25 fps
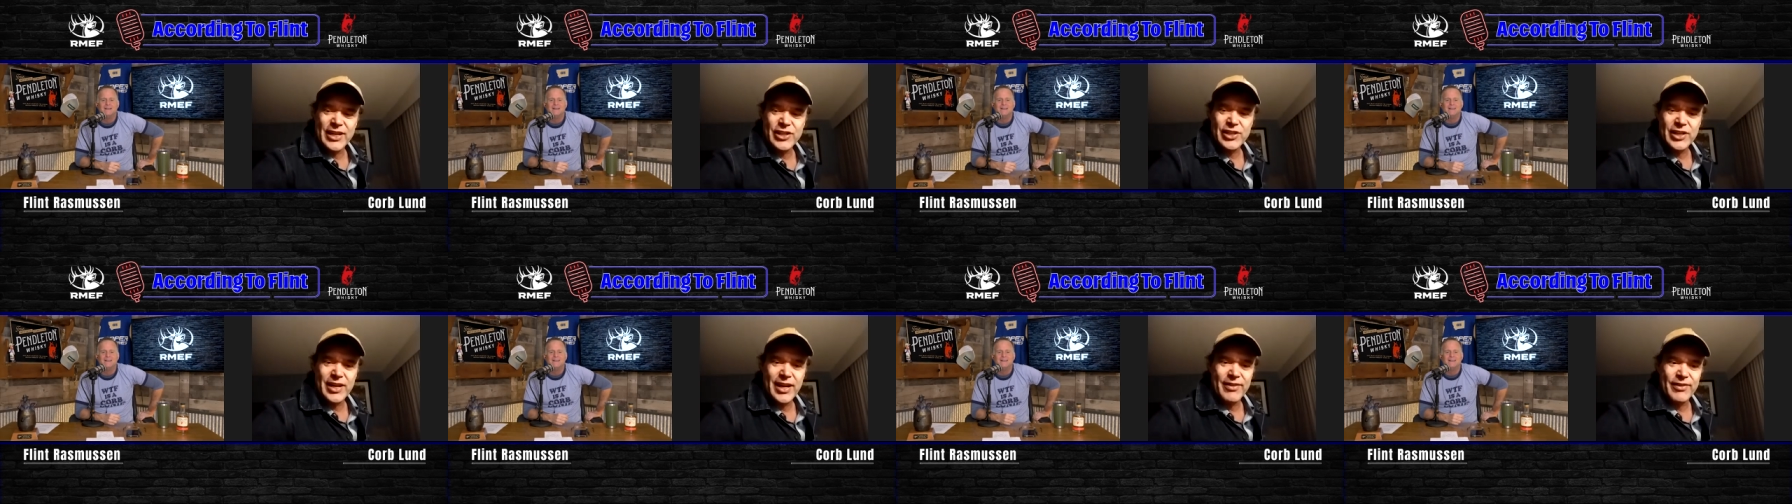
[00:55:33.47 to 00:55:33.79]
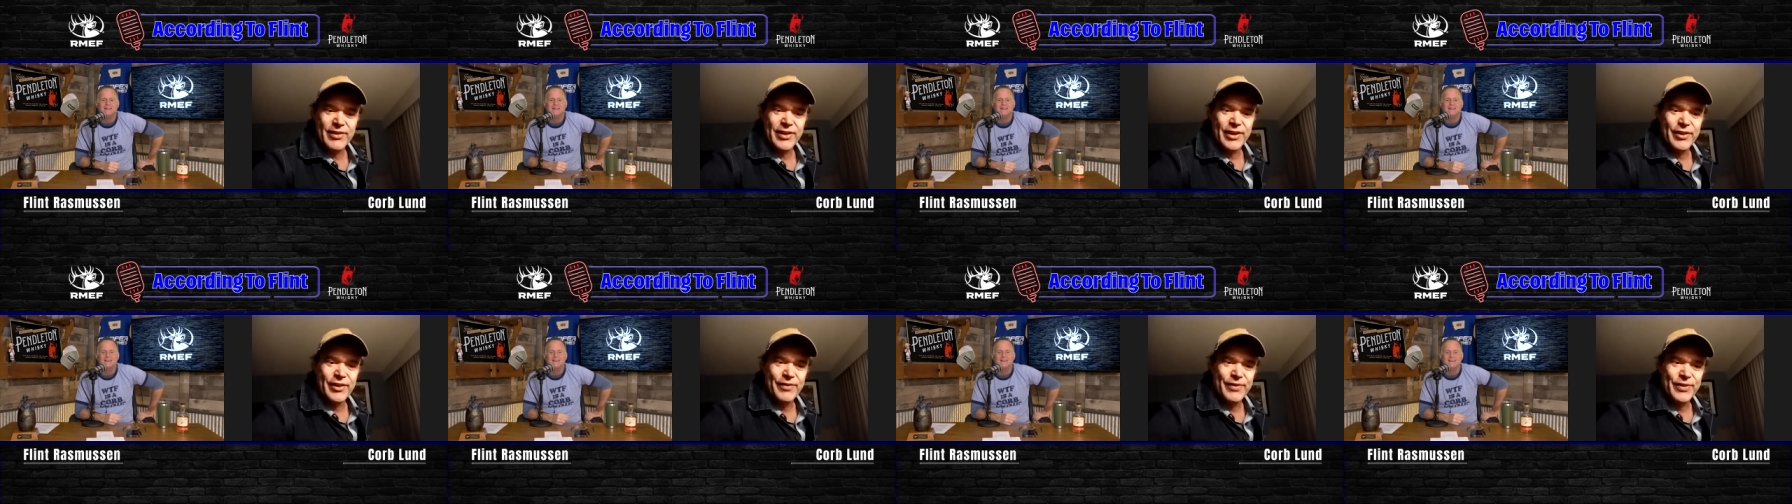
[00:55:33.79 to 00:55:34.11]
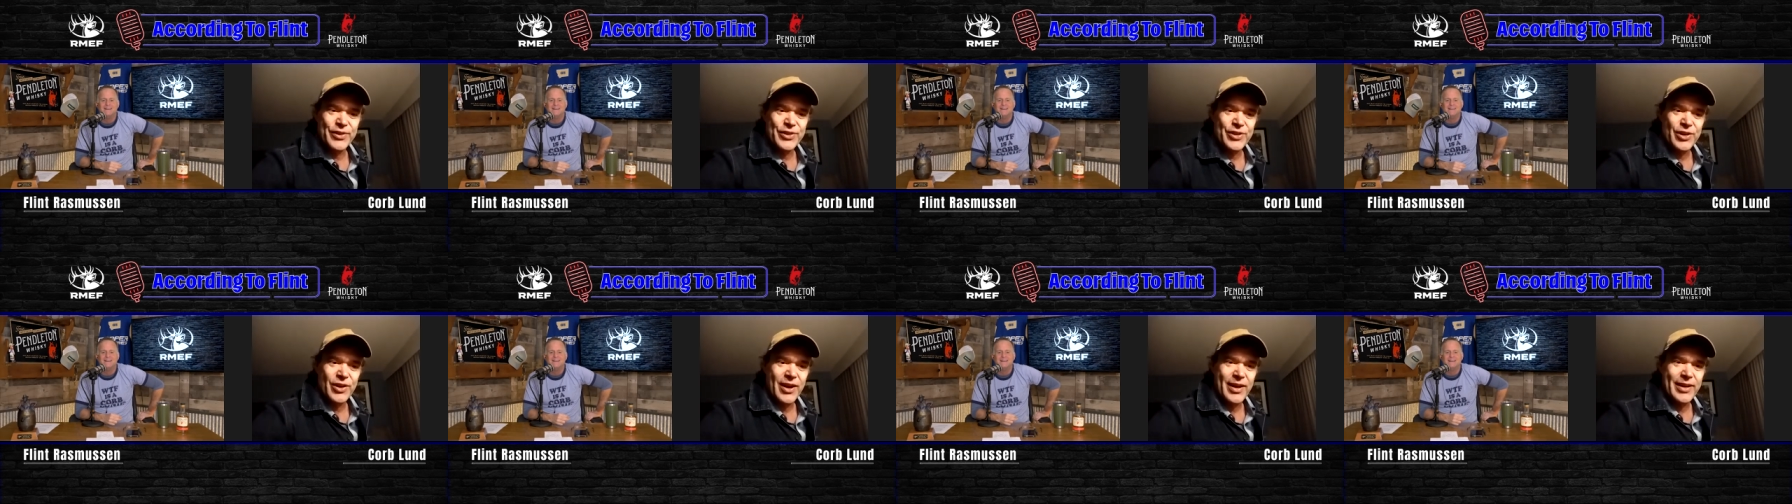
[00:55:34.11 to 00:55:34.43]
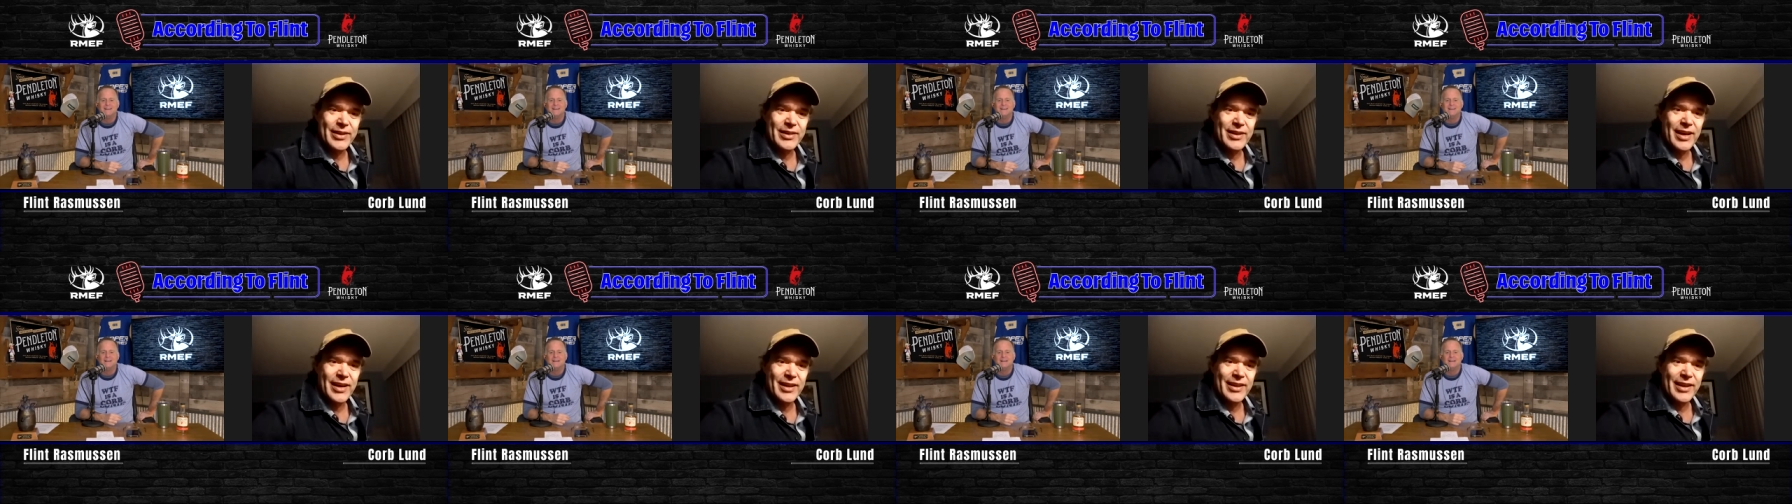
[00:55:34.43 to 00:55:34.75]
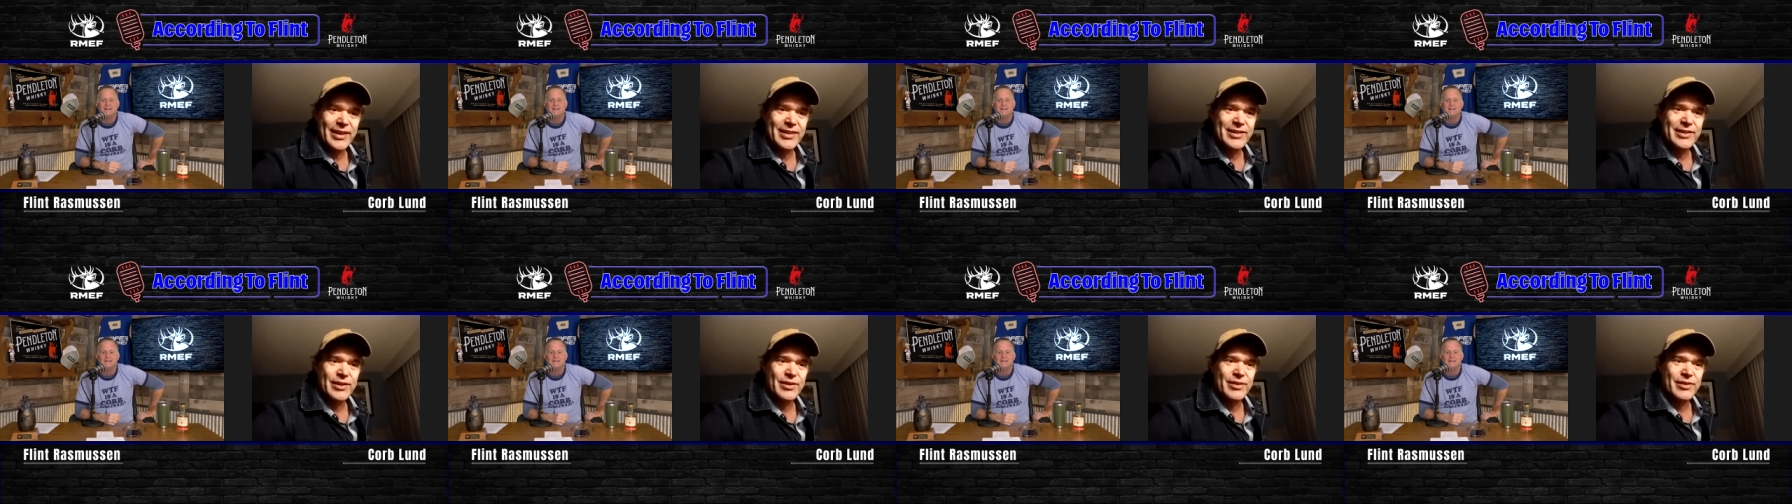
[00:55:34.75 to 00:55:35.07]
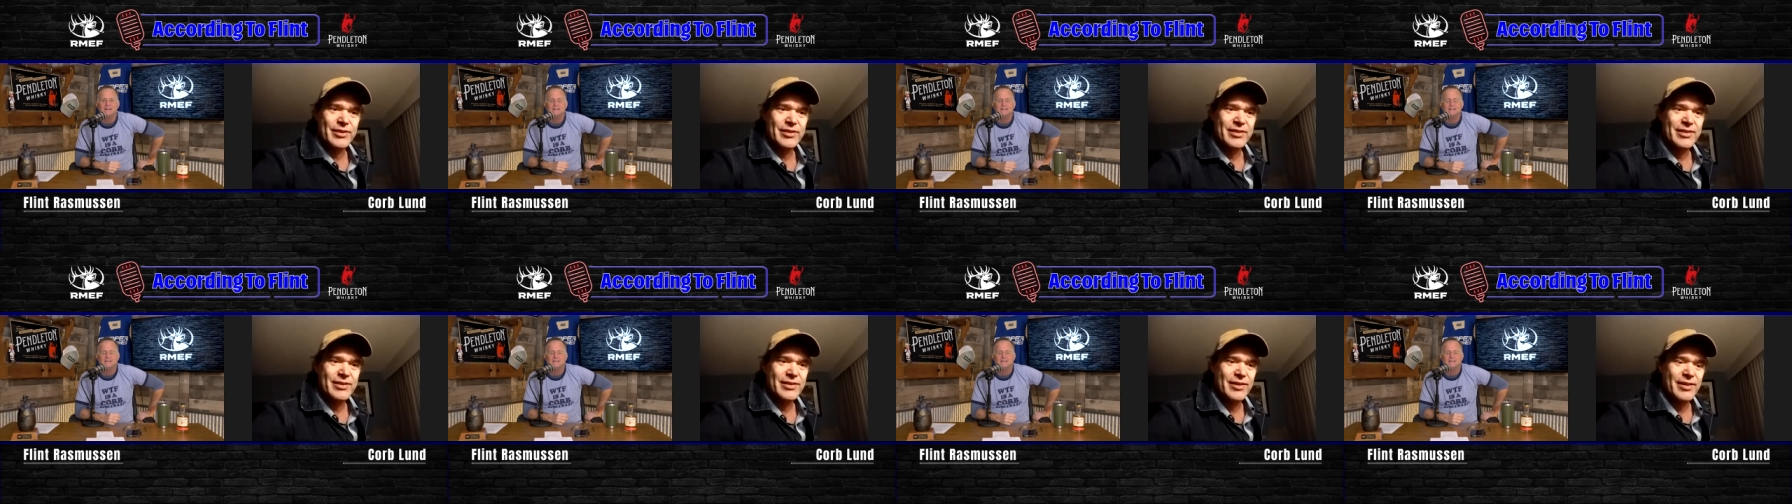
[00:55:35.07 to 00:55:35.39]
I should have an interview show. I, I like
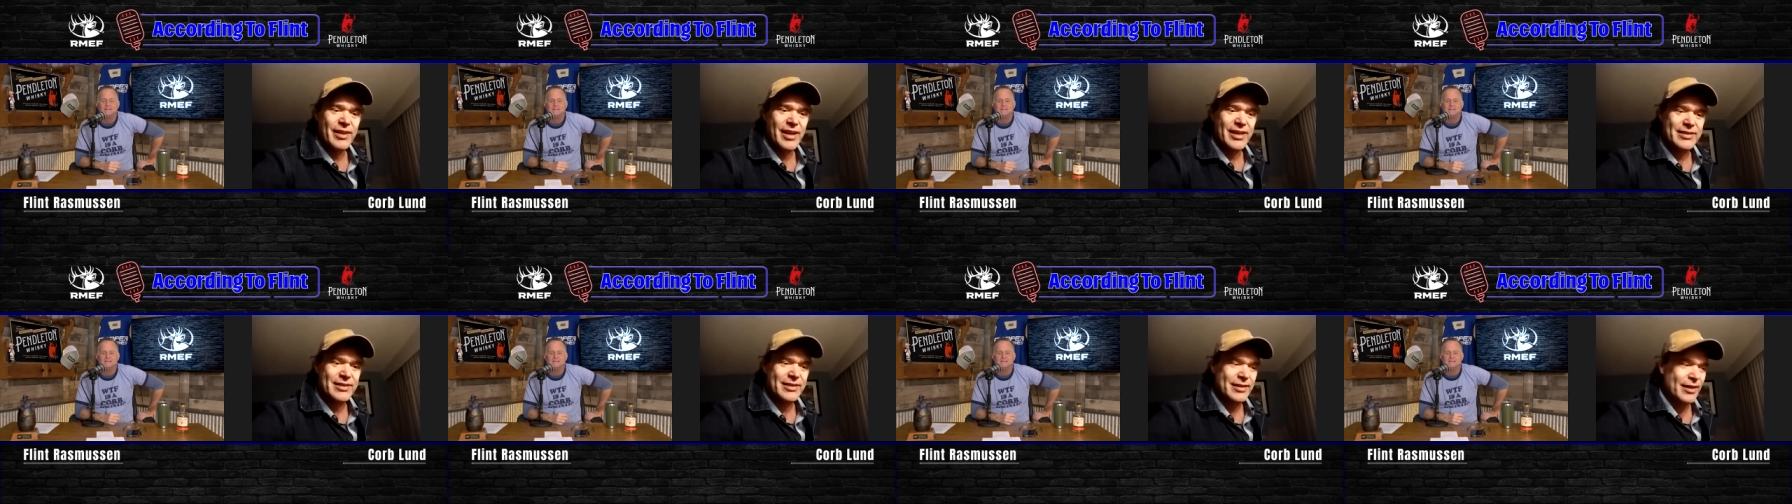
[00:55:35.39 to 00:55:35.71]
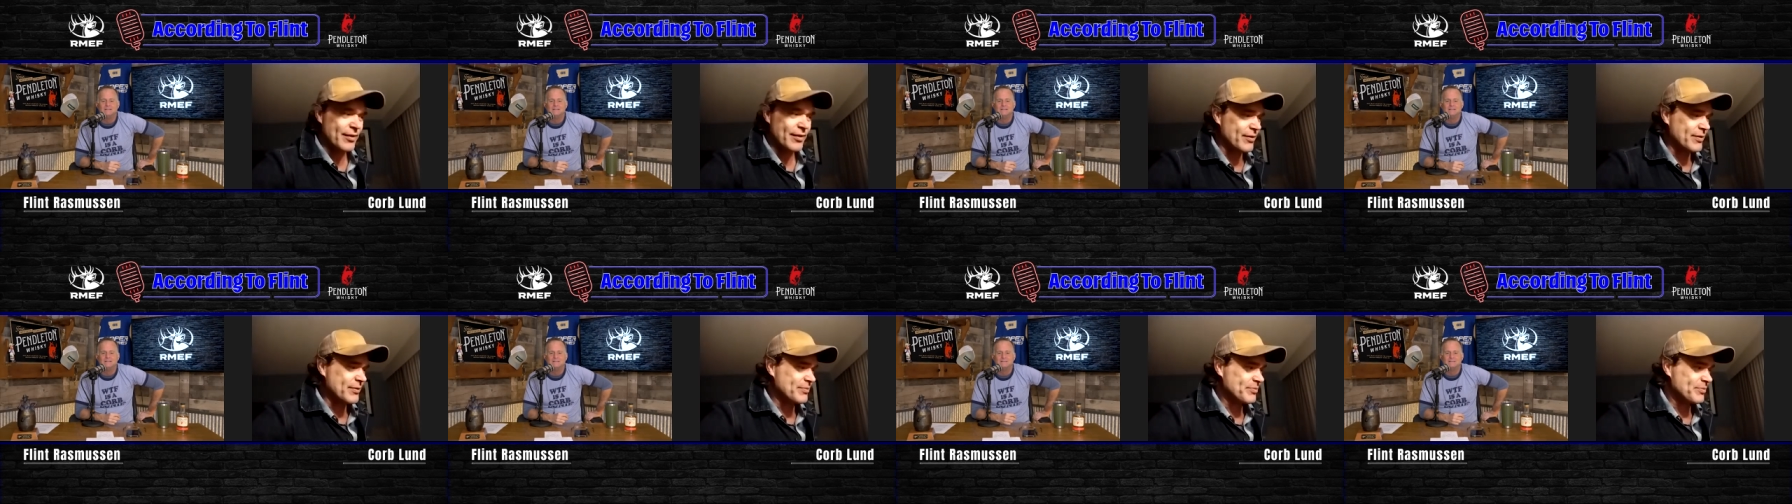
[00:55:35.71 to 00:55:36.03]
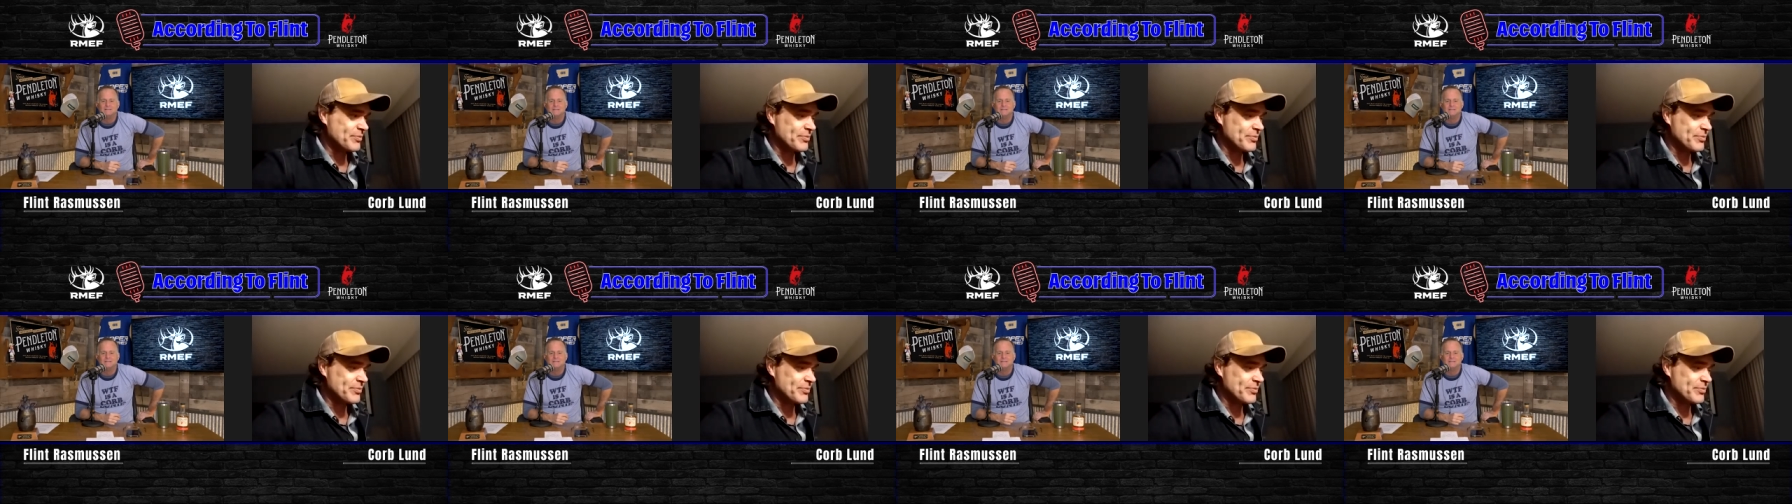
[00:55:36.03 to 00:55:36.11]
to do that stuff.